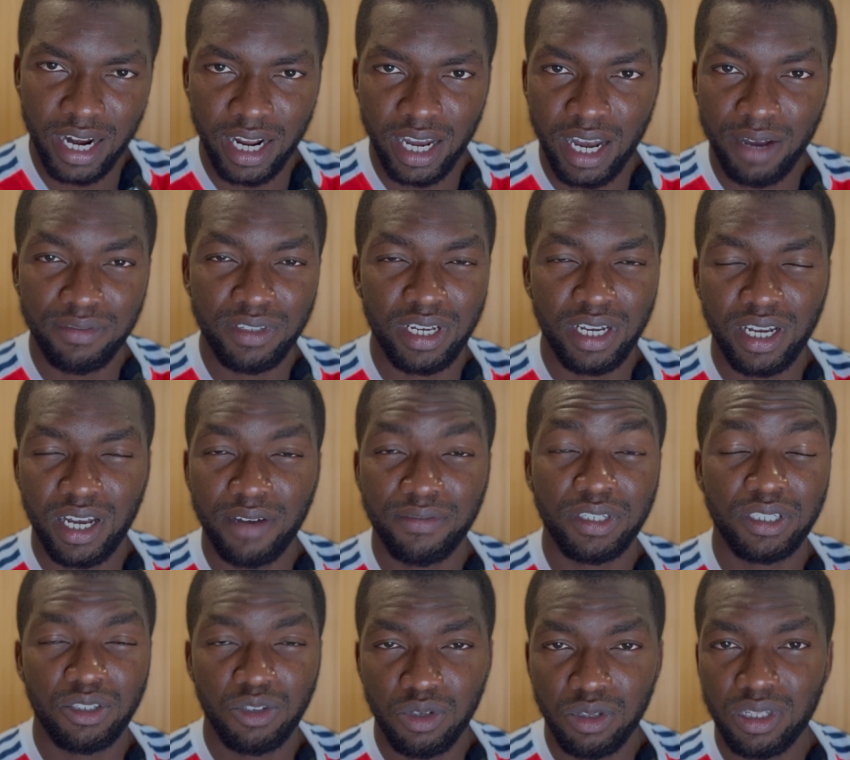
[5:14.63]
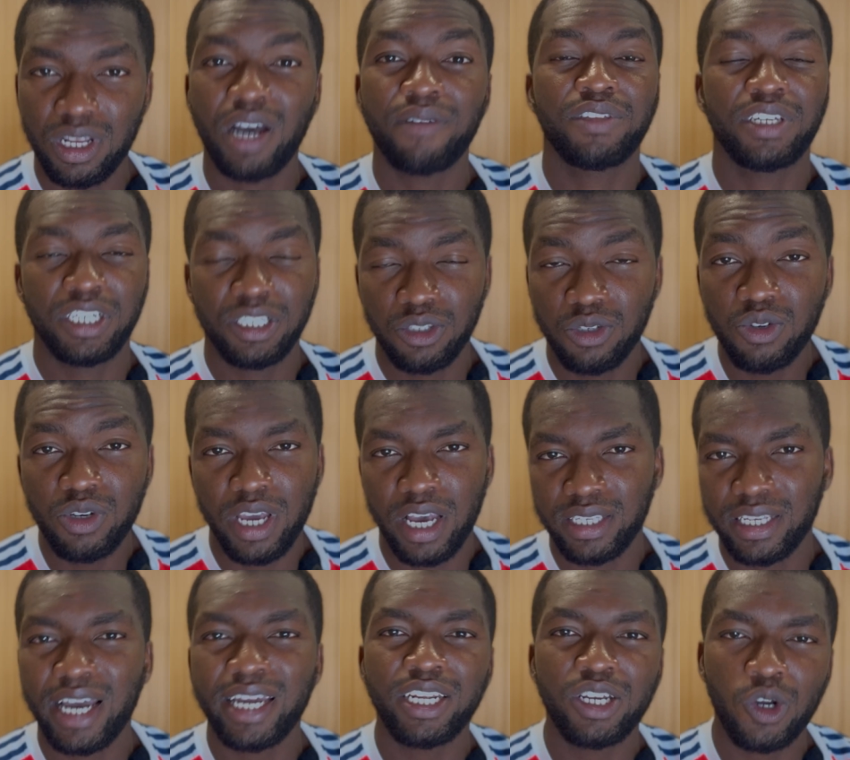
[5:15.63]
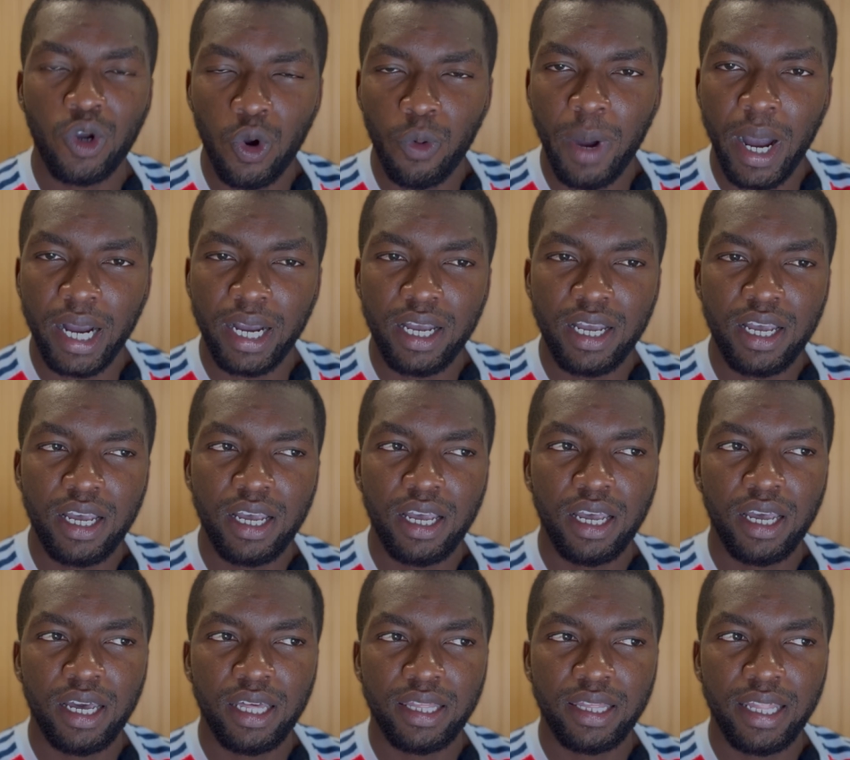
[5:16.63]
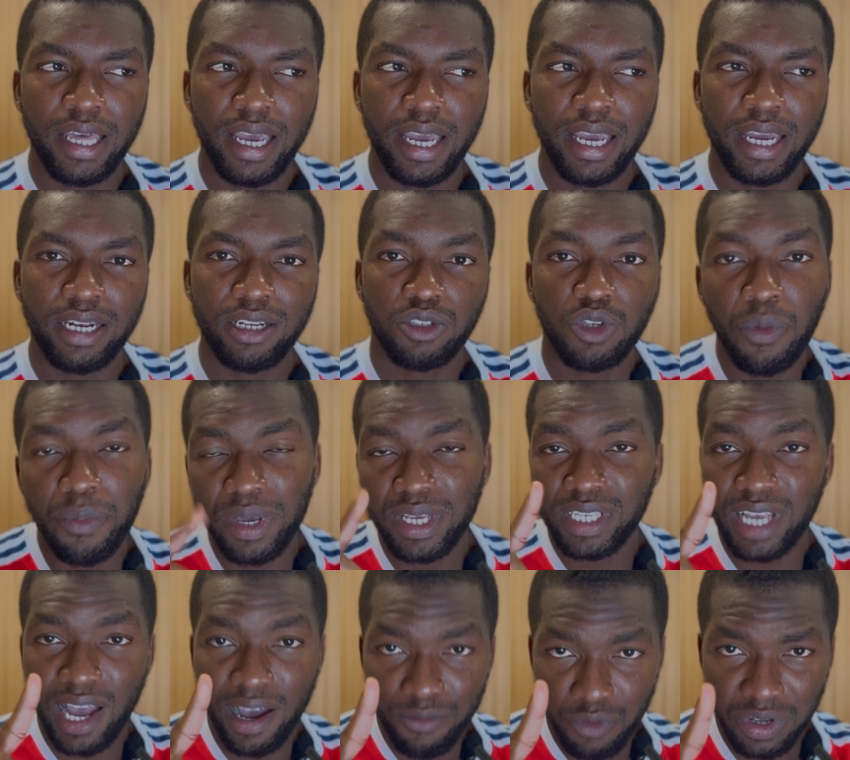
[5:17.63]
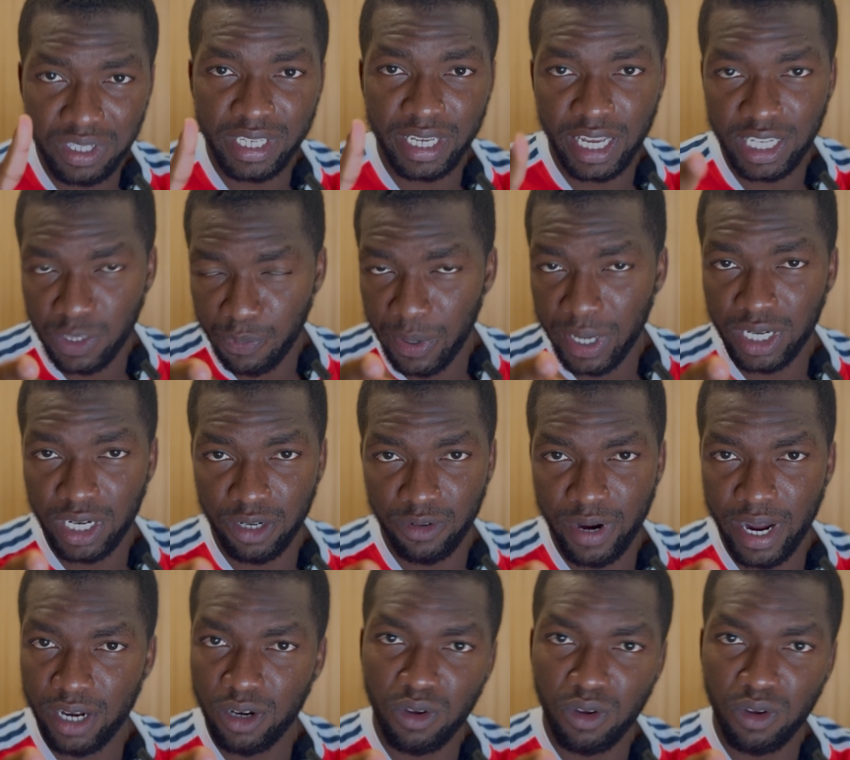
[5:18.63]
After the 2 years I didn't go back, and then so means I have one ticket pending, right?